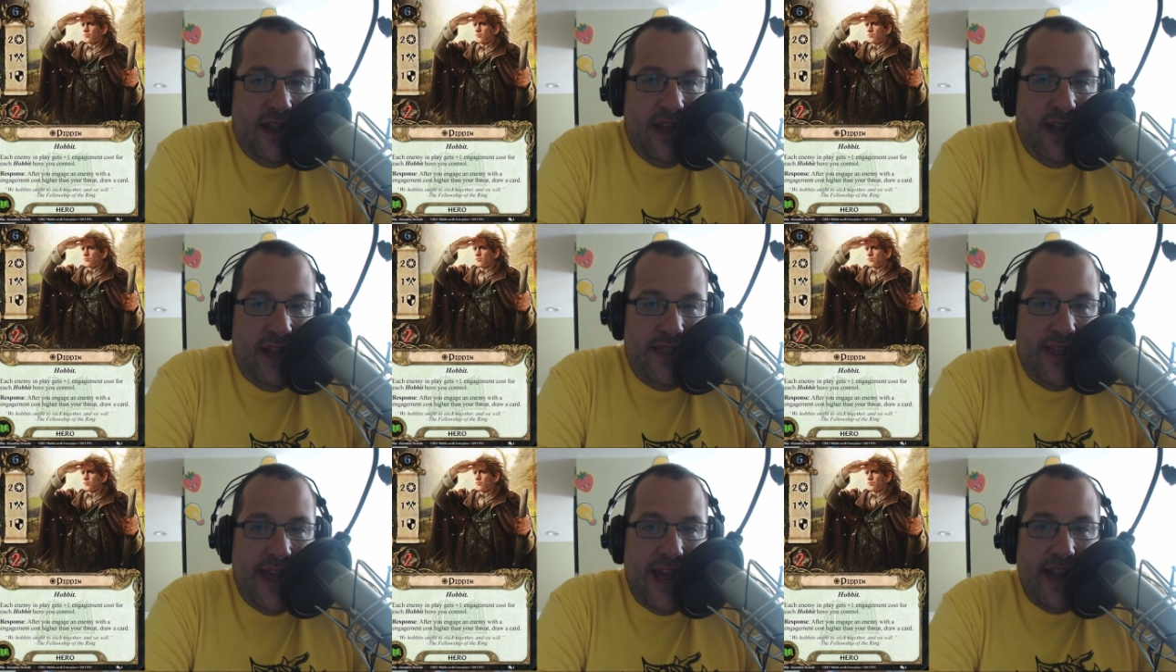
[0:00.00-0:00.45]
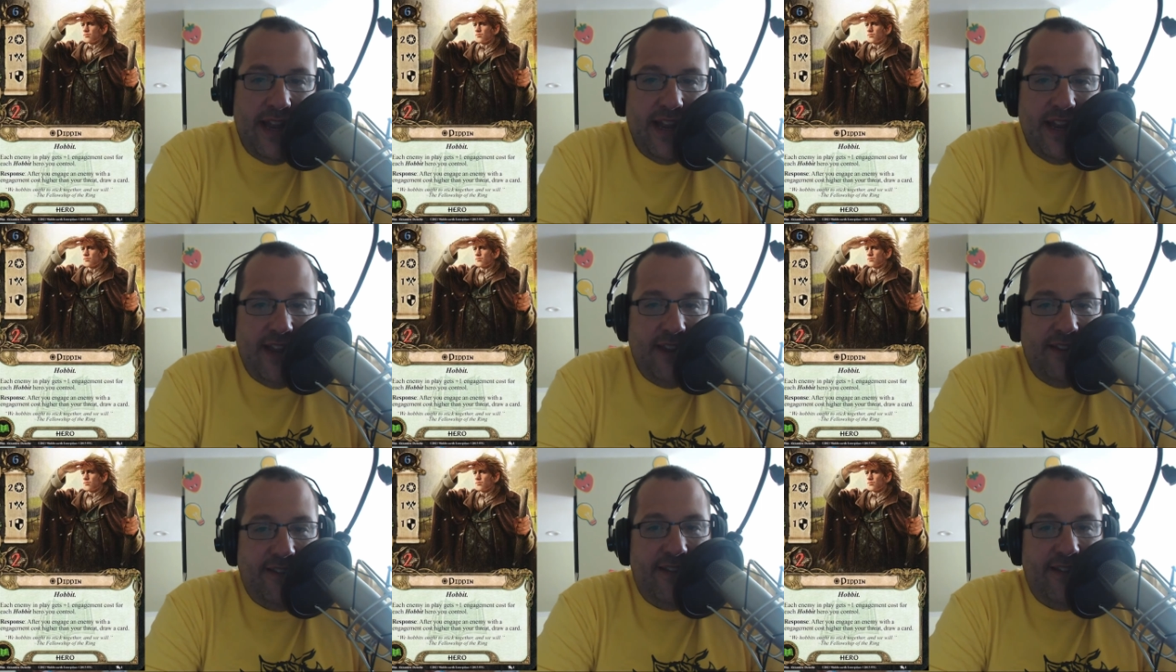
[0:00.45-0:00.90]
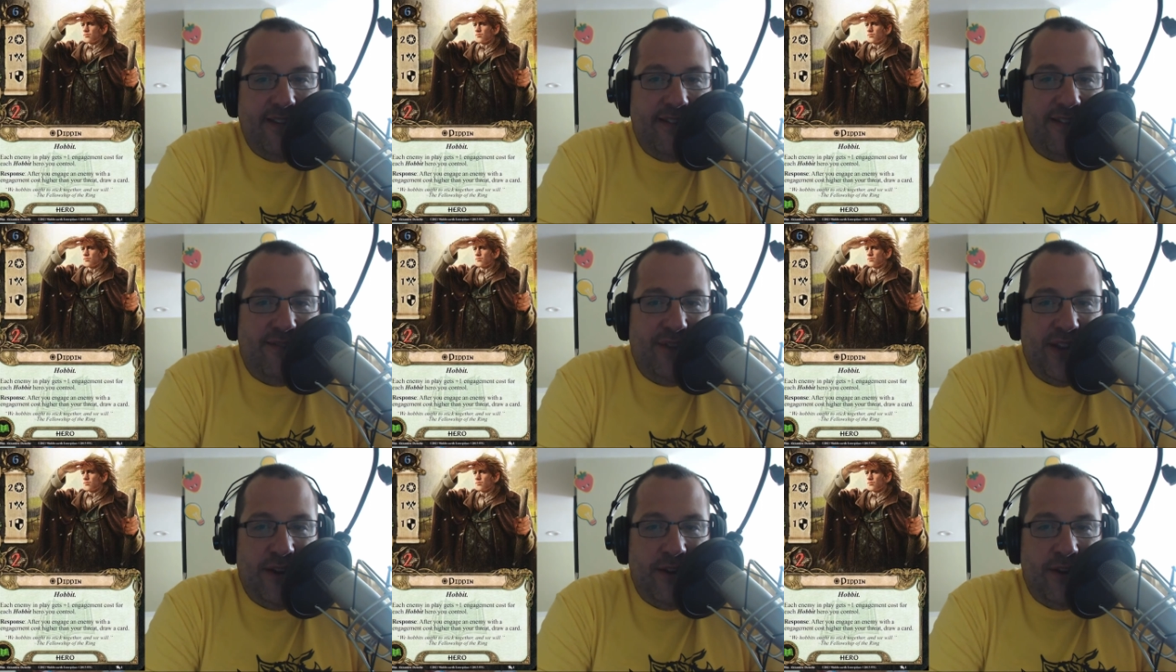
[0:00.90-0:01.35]
And then he's in
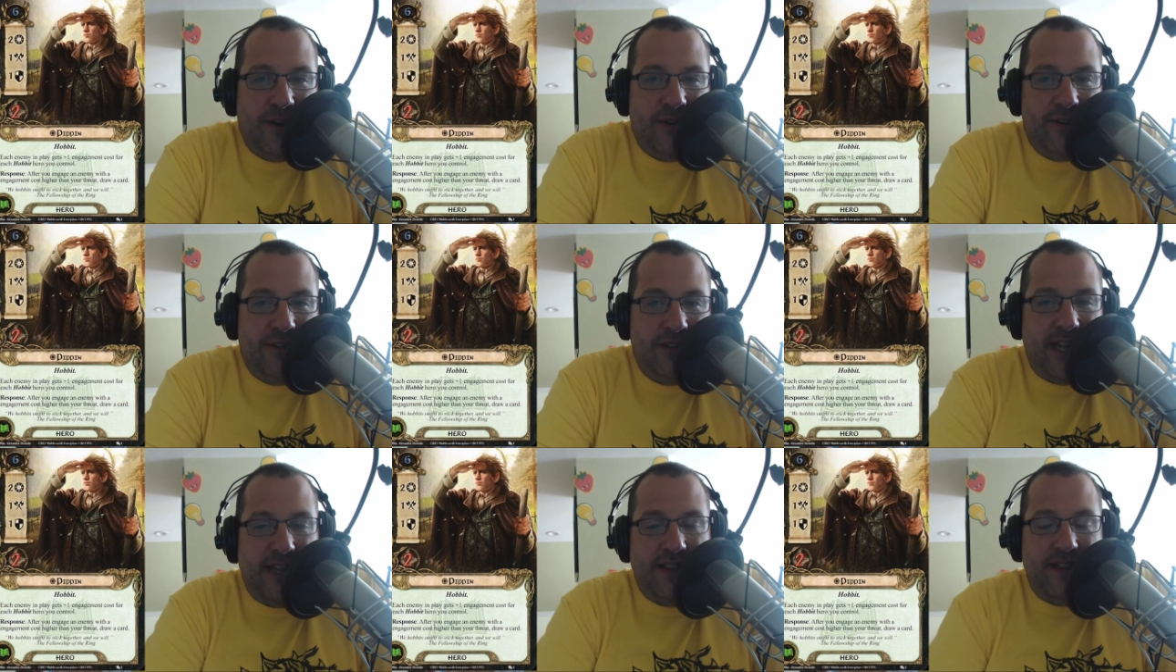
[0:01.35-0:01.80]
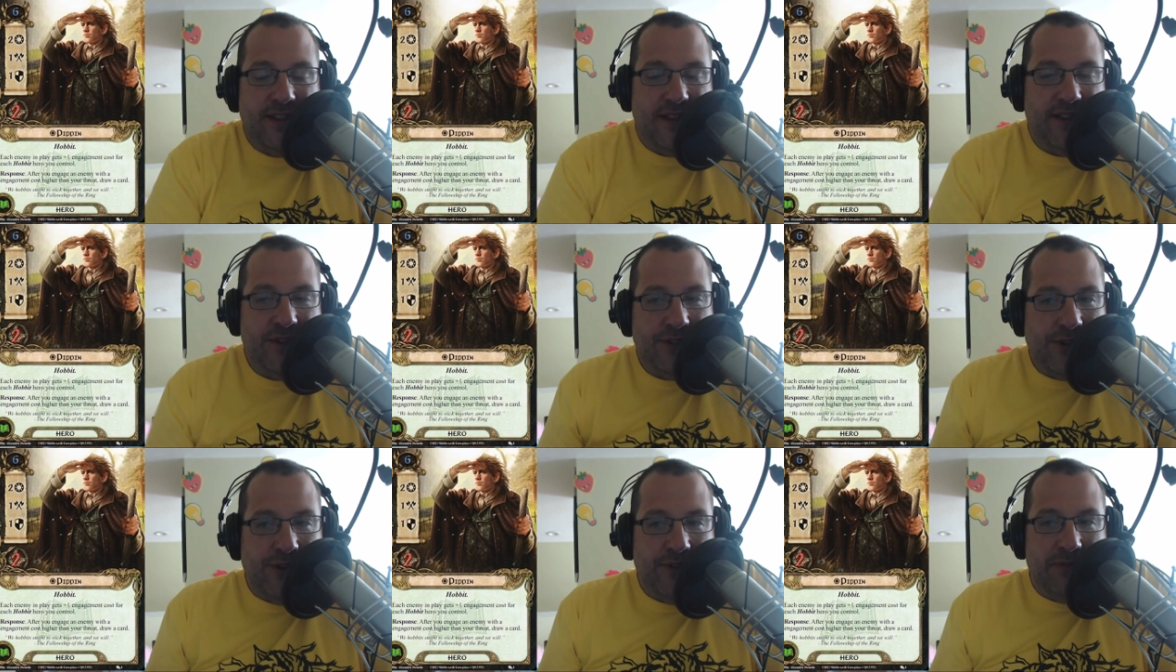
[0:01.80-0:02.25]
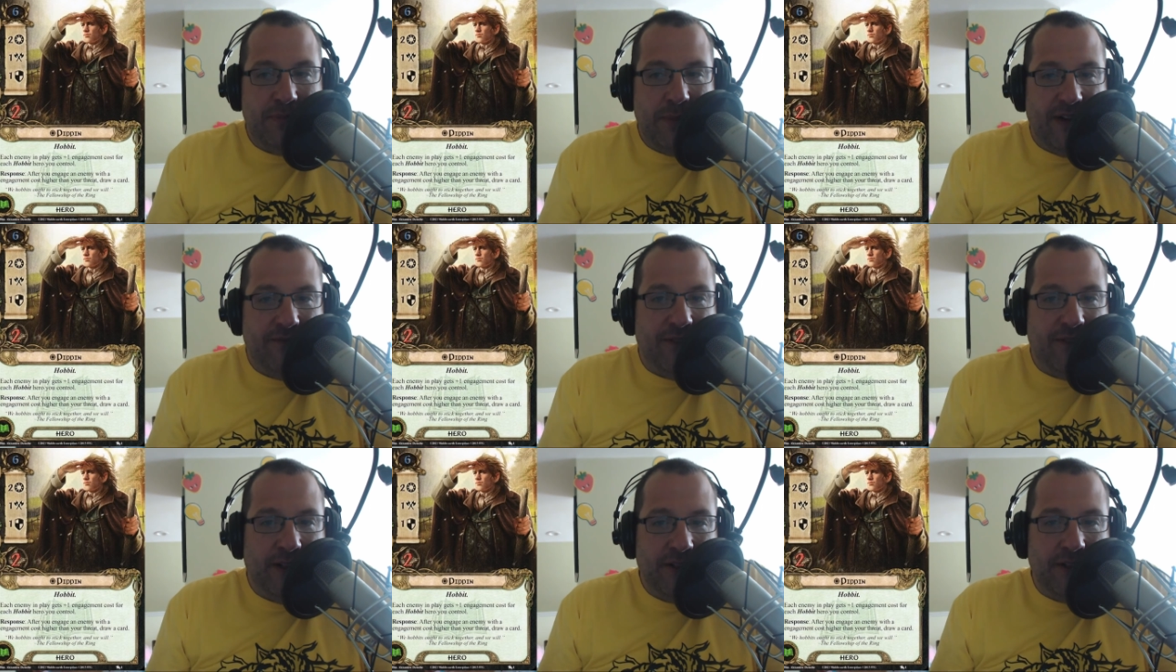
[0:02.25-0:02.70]
sphere. Not that this show's
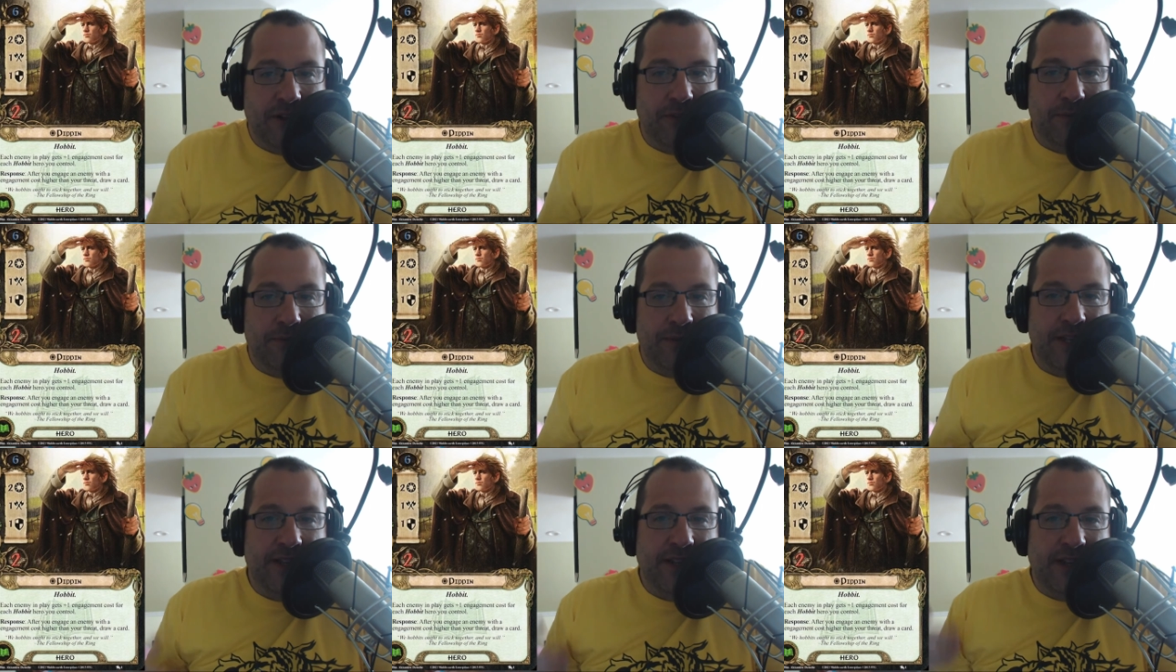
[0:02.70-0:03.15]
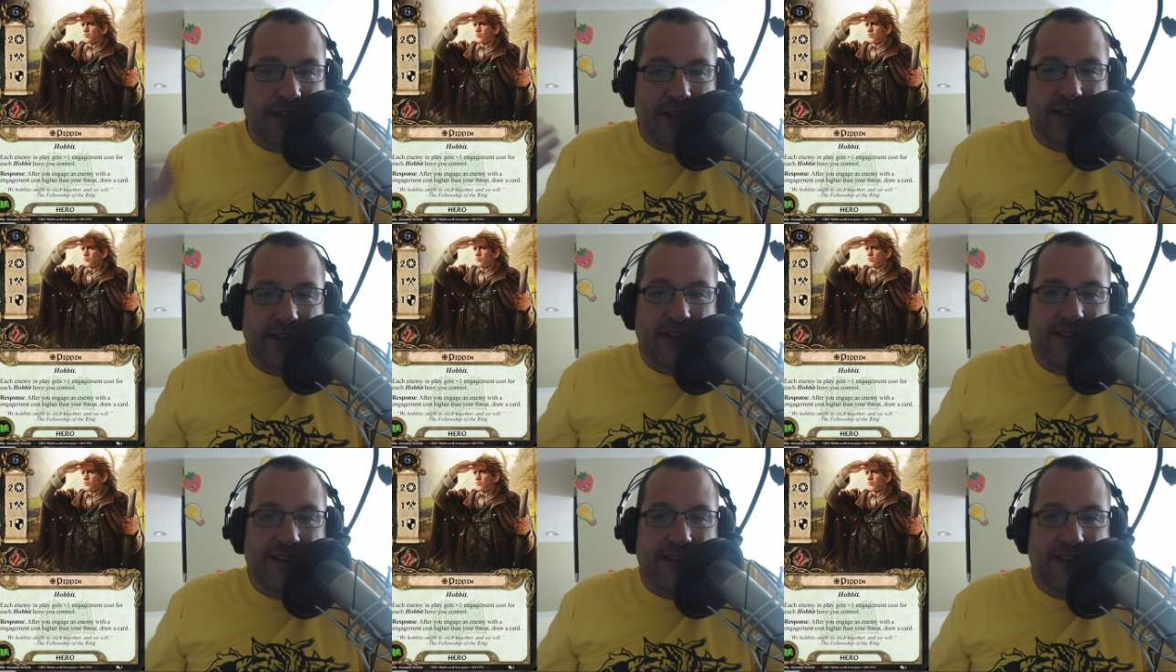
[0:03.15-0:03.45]
about Folco, but he,